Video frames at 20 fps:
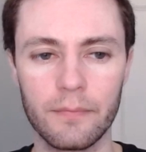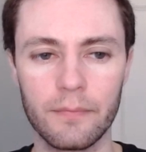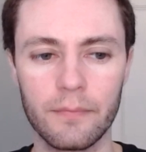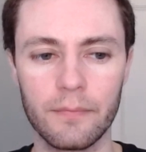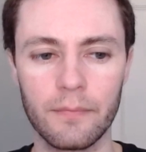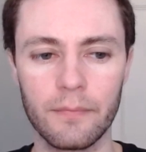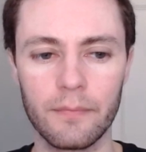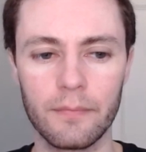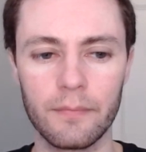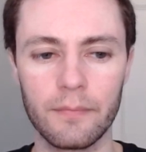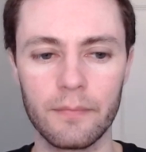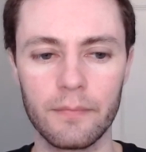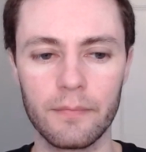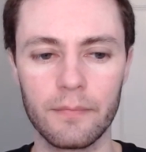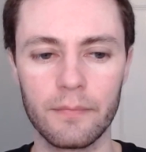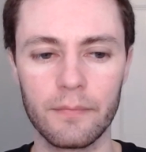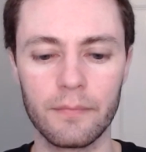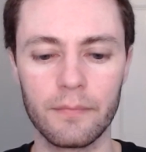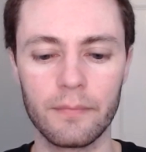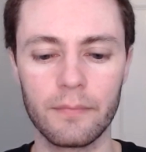
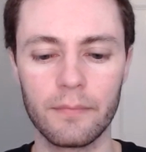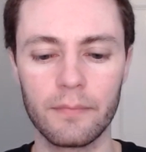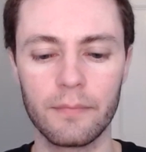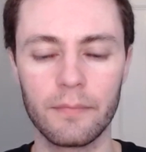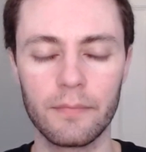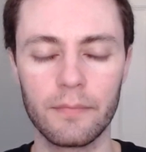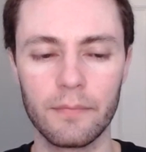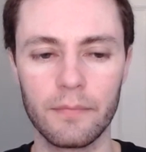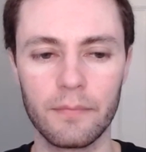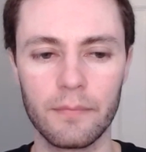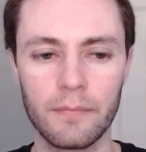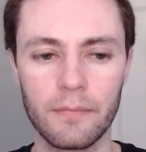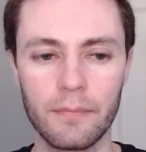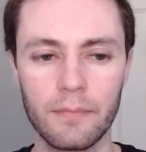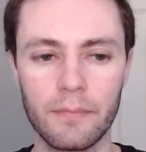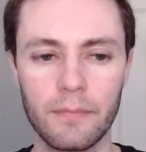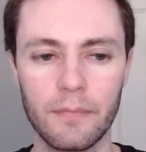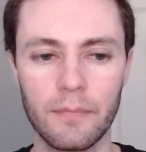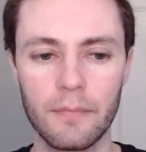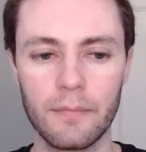
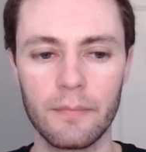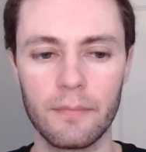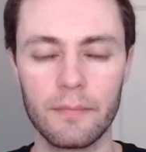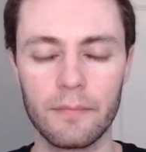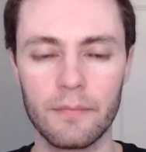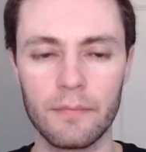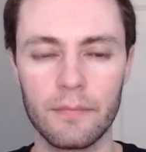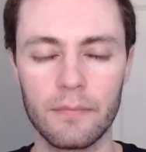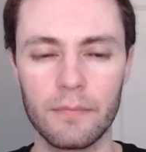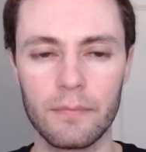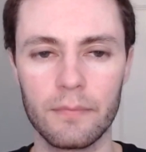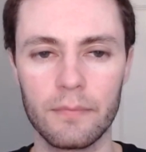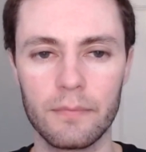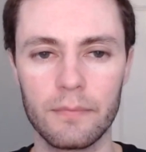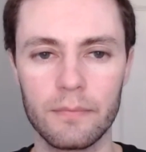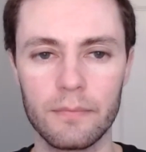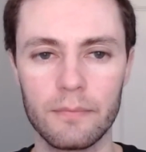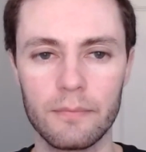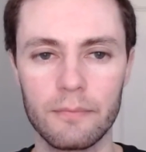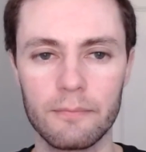
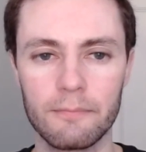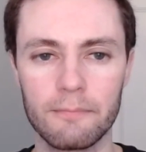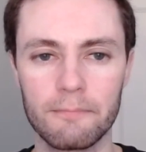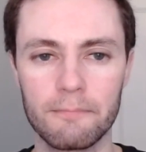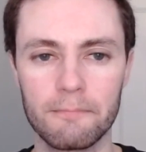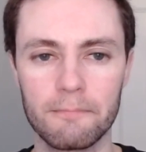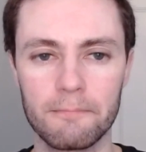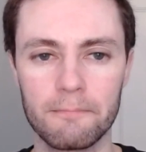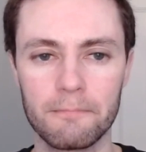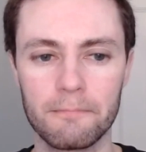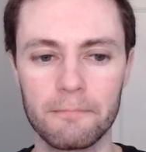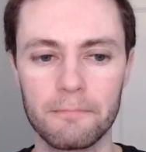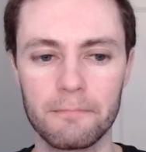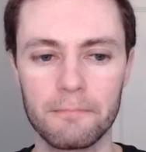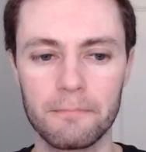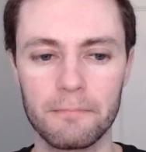(silent)